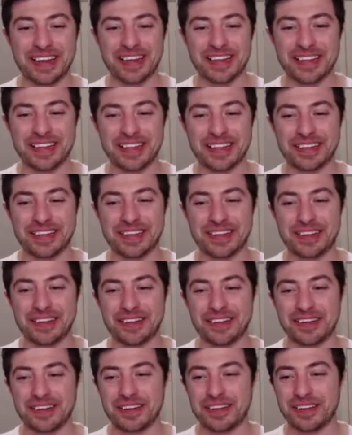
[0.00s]
There's
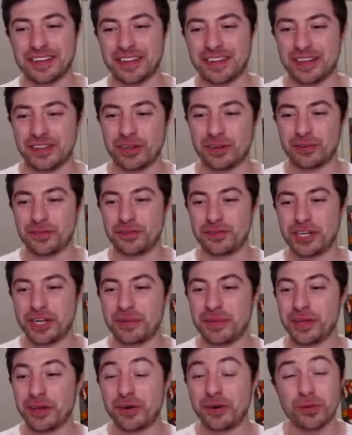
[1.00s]
a lot of
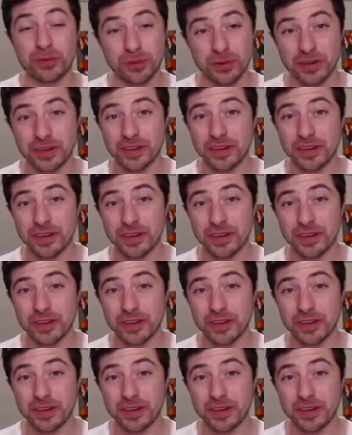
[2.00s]
GBL